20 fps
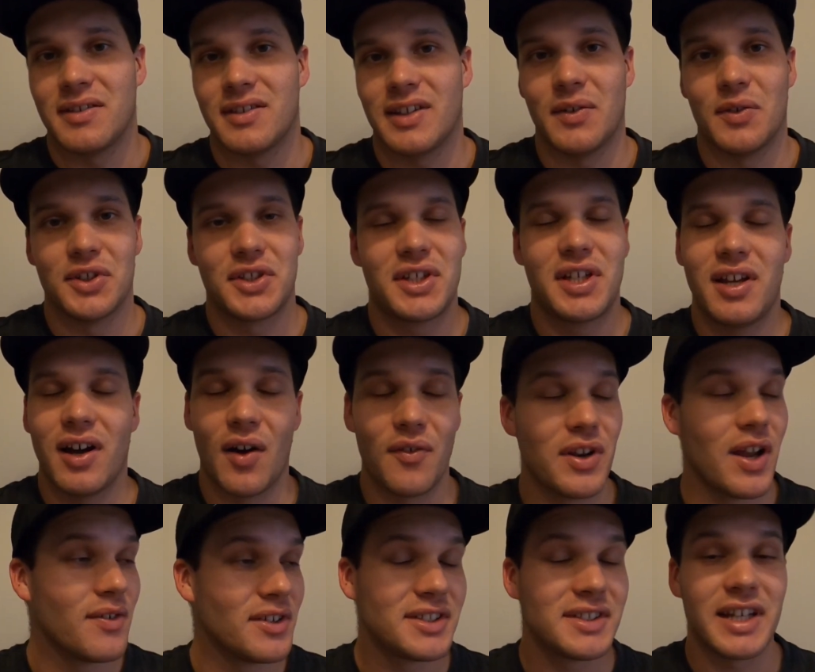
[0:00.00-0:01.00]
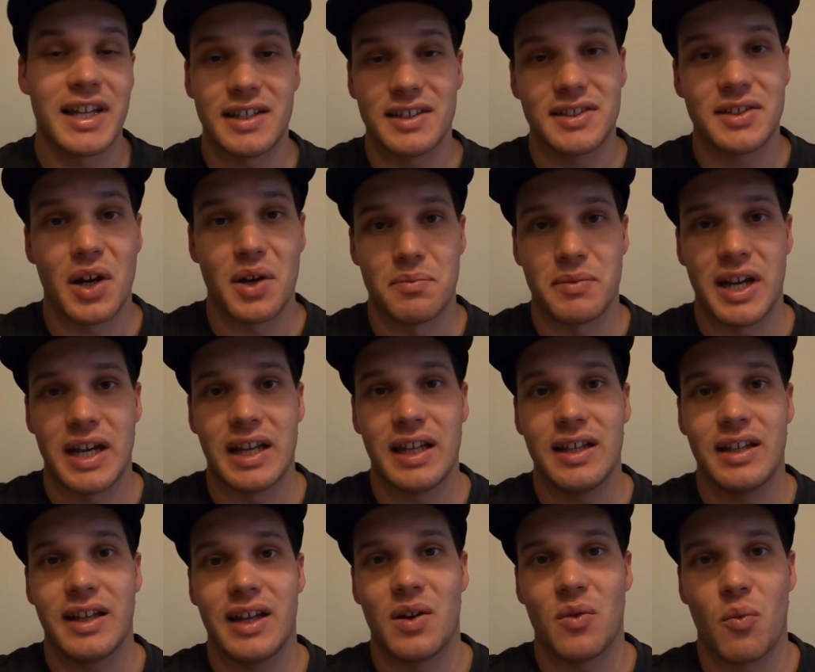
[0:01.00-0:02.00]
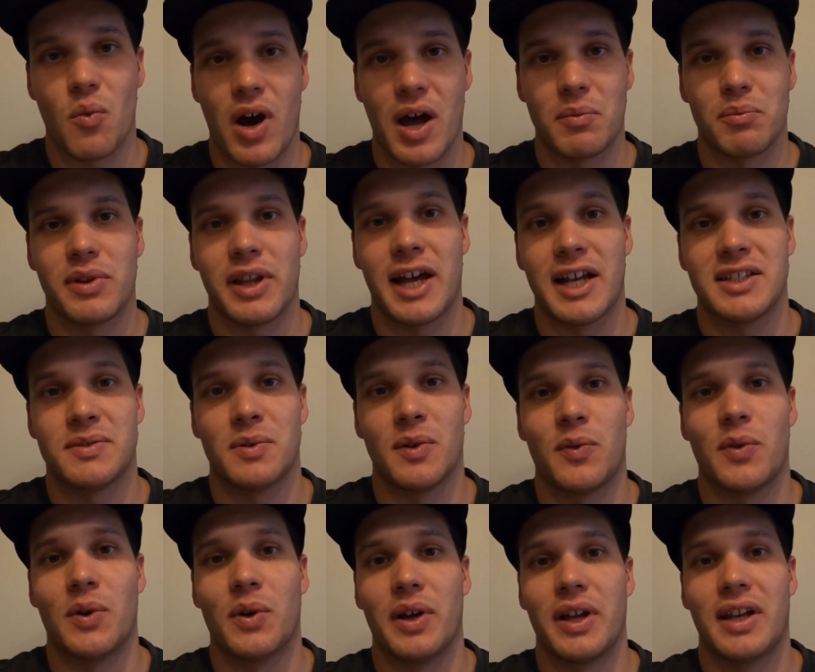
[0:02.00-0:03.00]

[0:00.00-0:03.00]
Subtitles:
I've never seen so many in one place before.